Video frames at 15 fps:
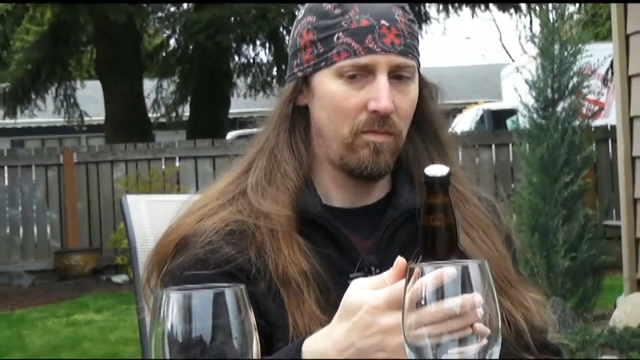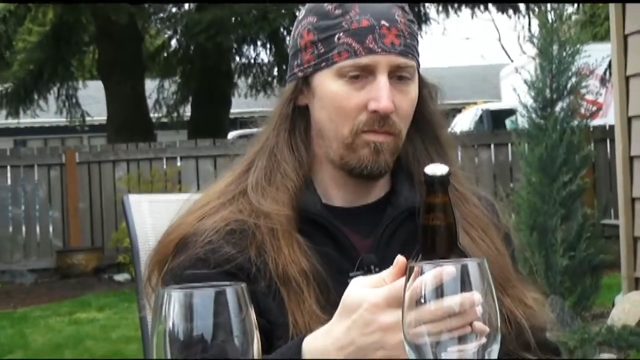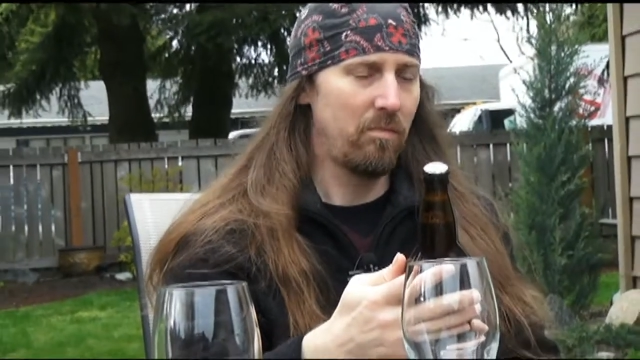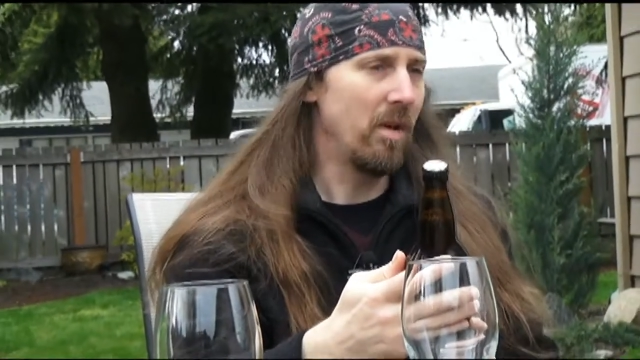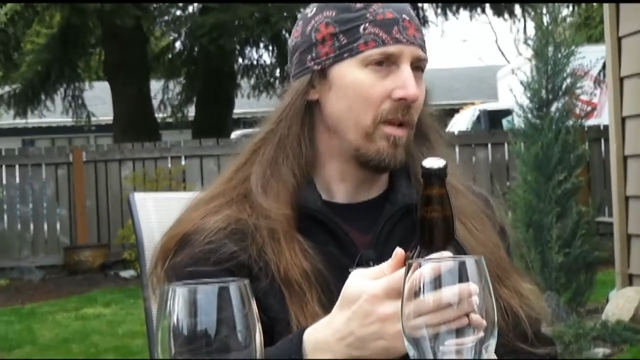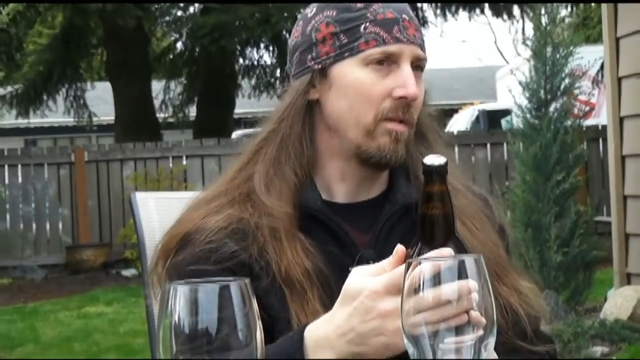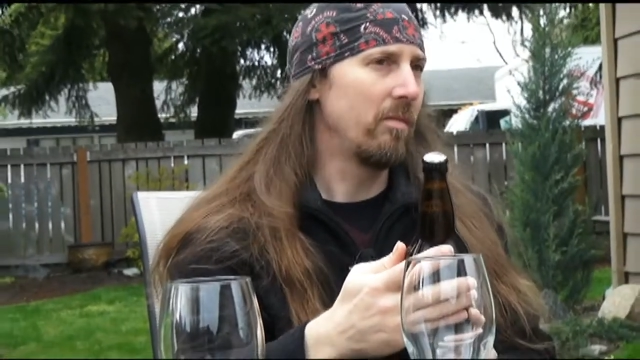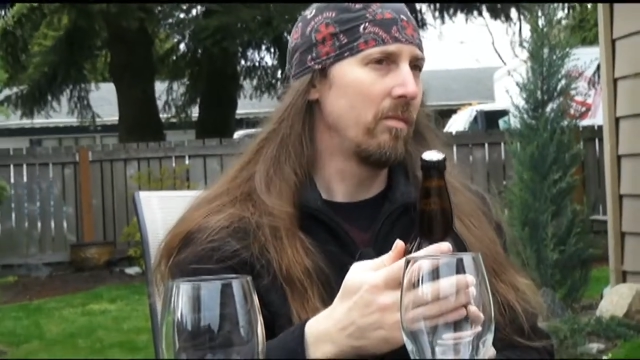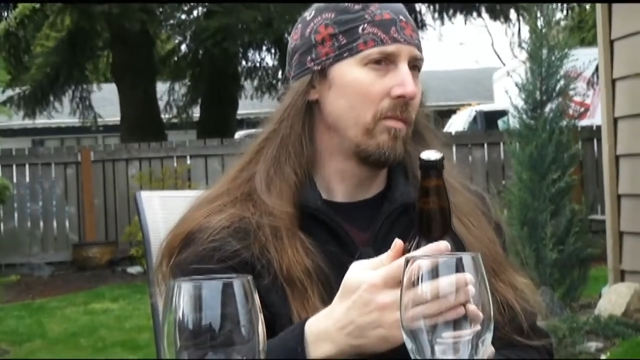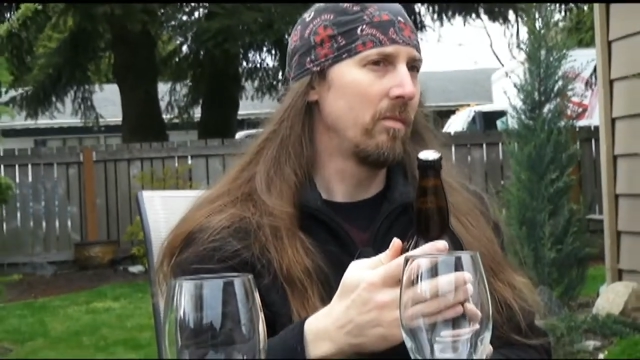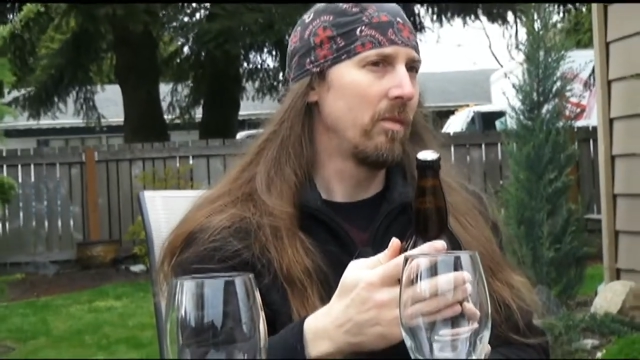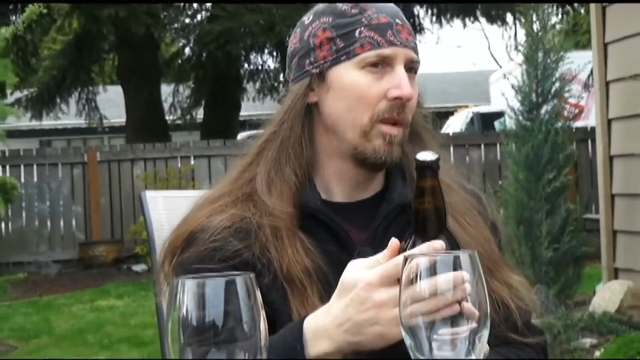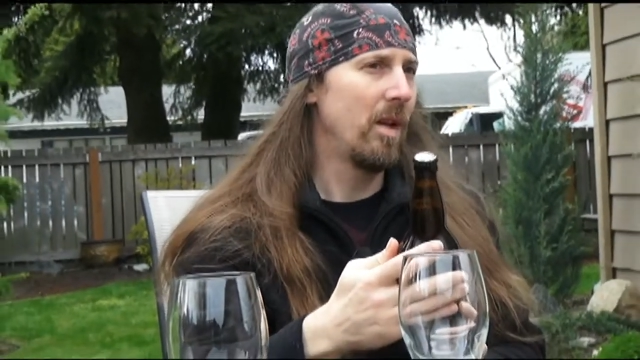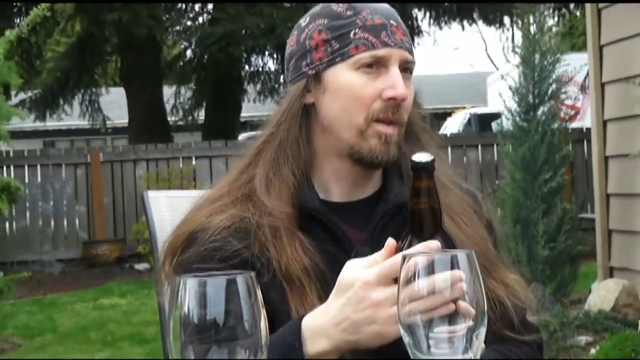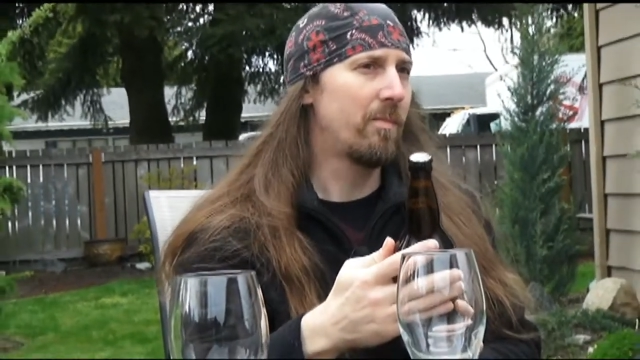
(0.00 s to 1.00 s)
but
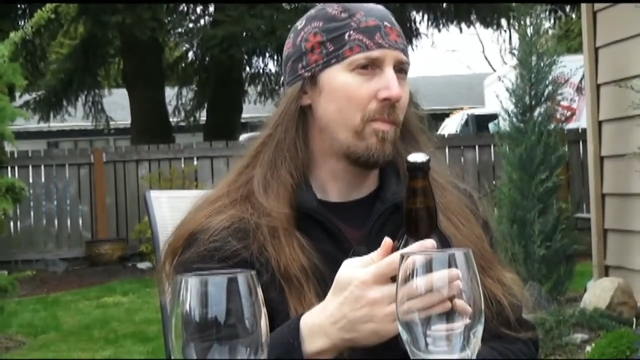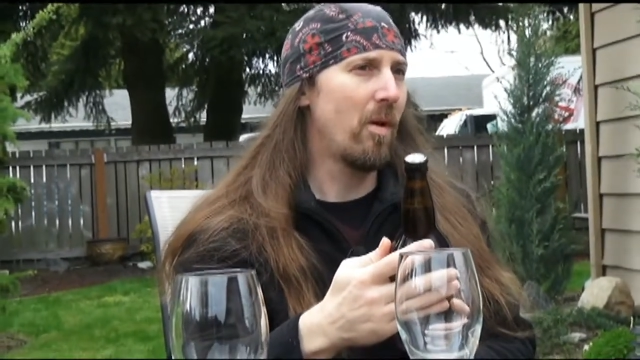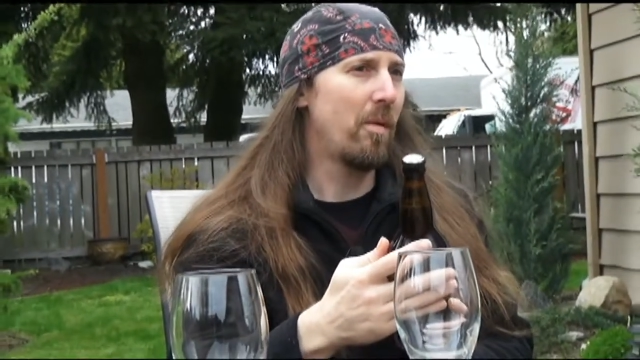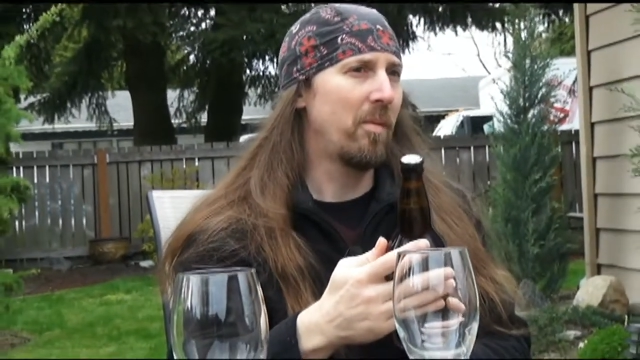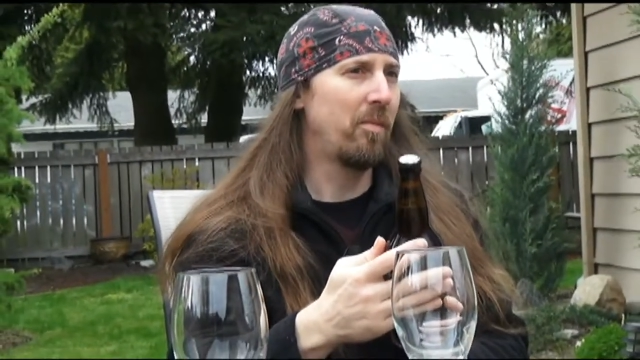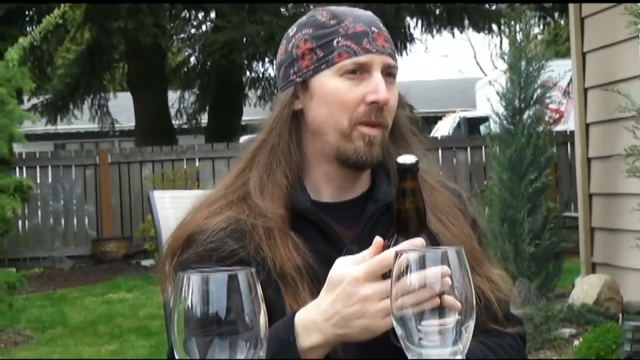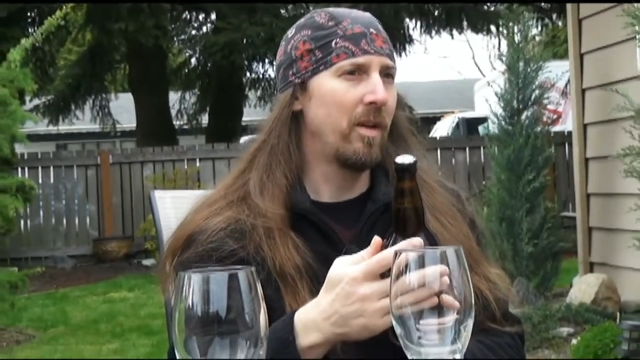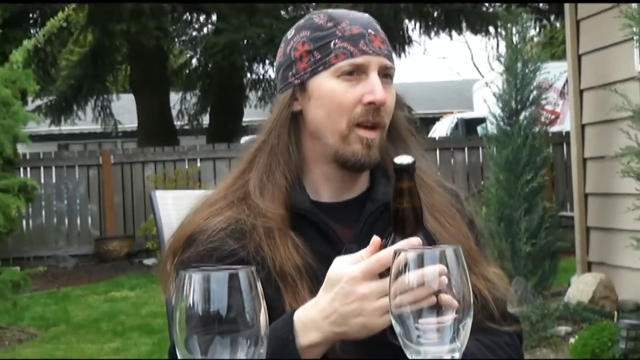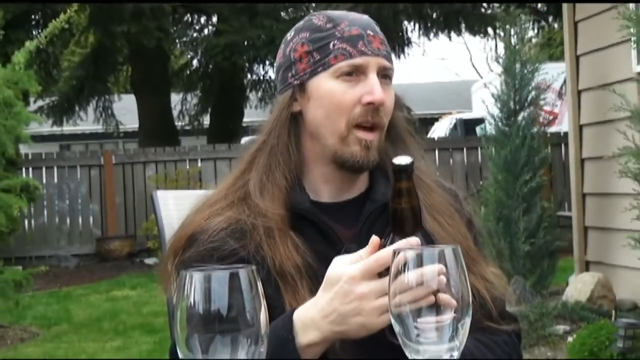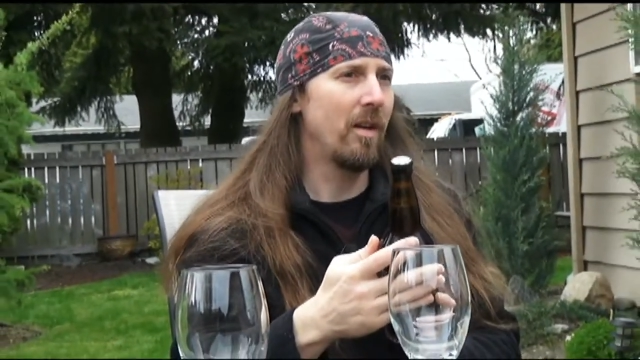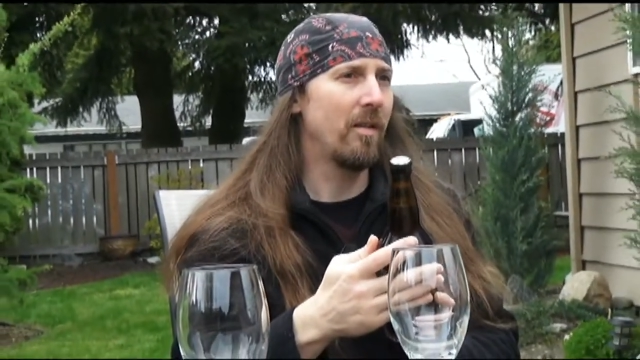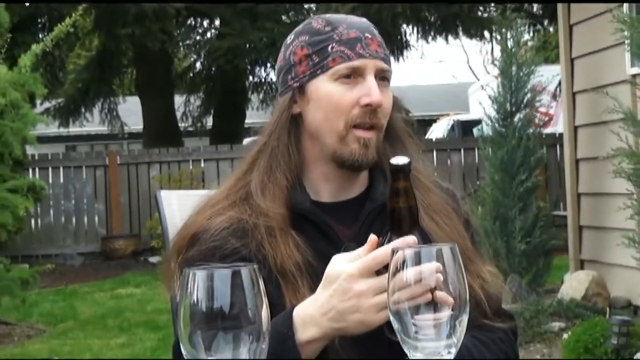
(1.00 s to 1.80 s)
it's probably not